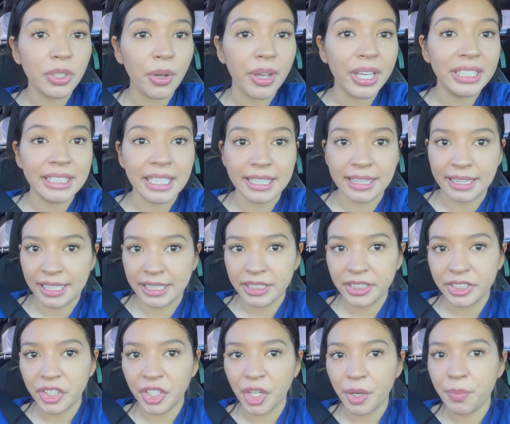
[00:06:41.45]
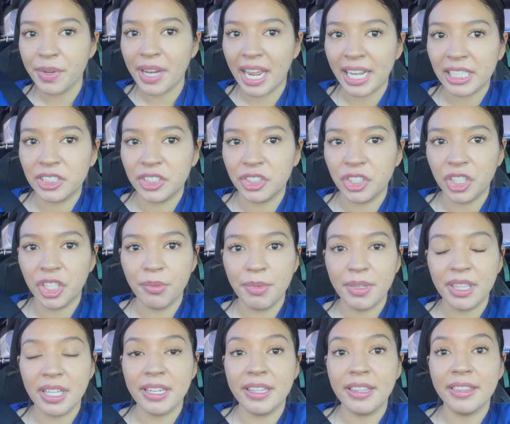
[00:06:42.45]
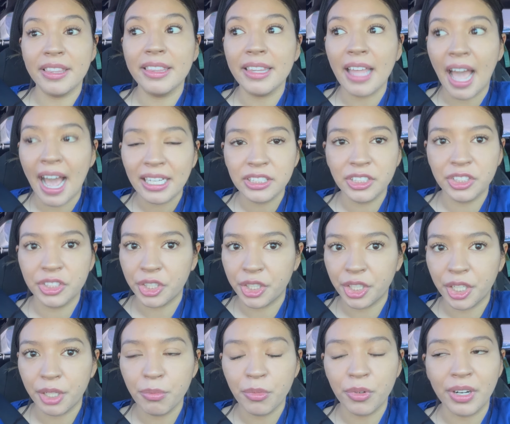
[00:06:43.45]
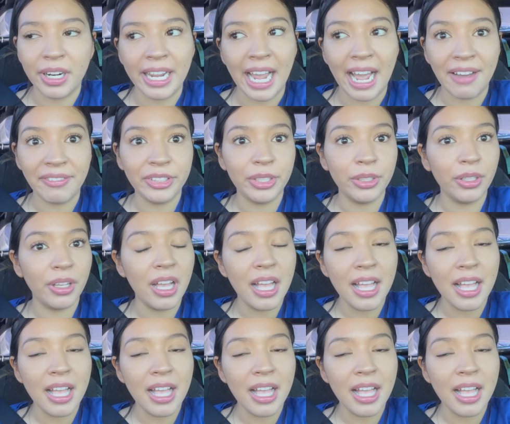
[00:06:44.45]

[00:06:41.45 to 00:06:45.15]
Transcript: So is it this term, next term, and then last term where I have to